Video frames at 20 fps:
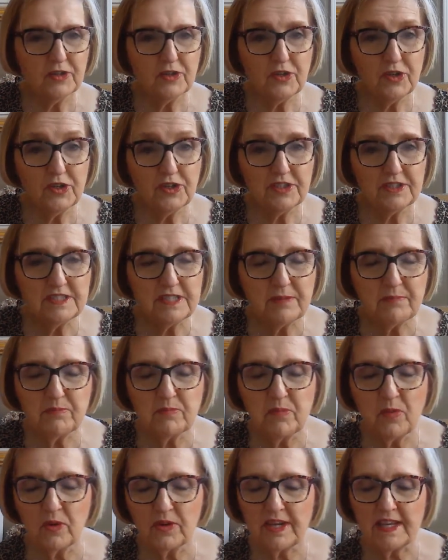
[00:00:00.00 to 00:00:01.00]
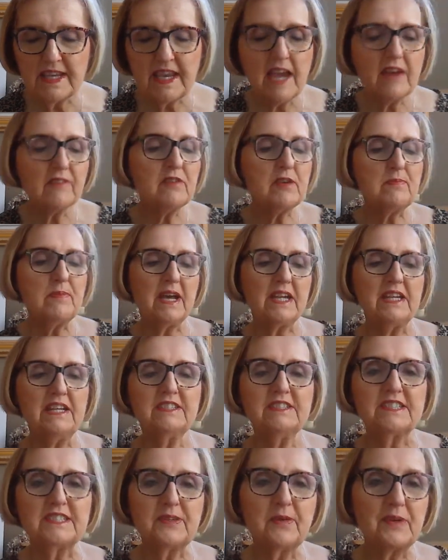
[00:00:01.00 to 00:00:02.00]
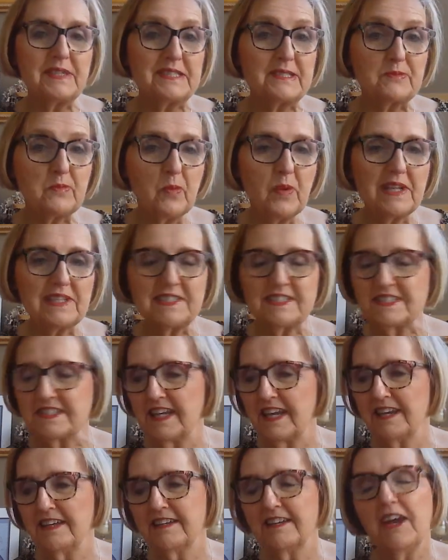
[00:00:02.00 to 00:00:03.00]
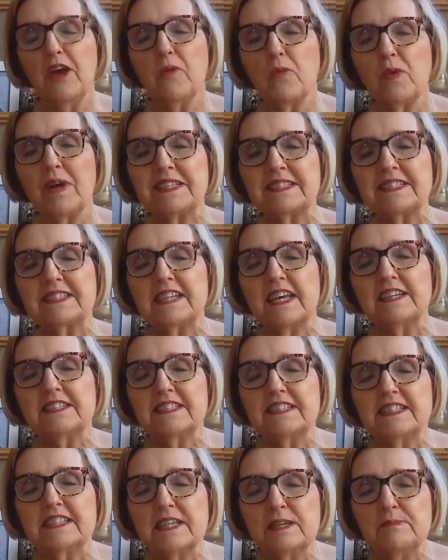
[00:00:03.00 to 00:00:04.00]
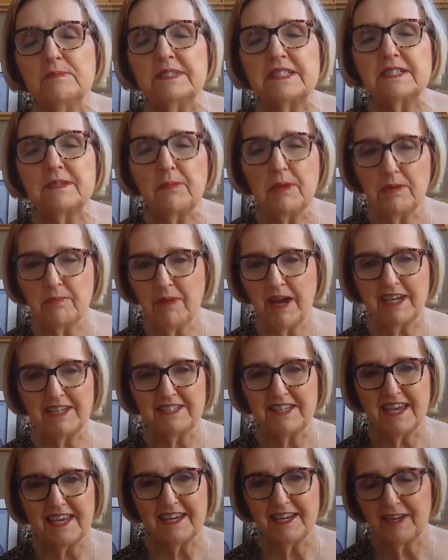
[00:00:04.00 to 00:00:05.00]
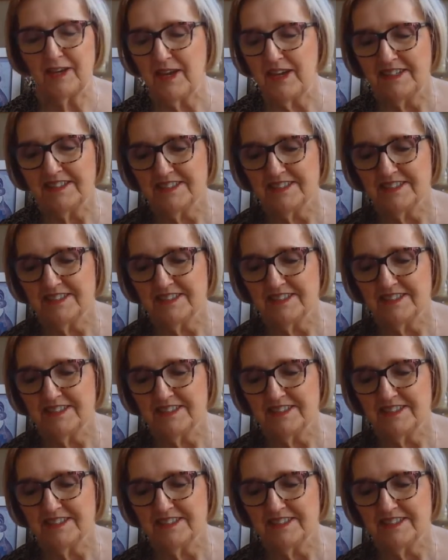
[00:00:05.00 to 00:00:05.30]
Good morning, everybody. So it's Wednesday. Wednesday seems to be my day.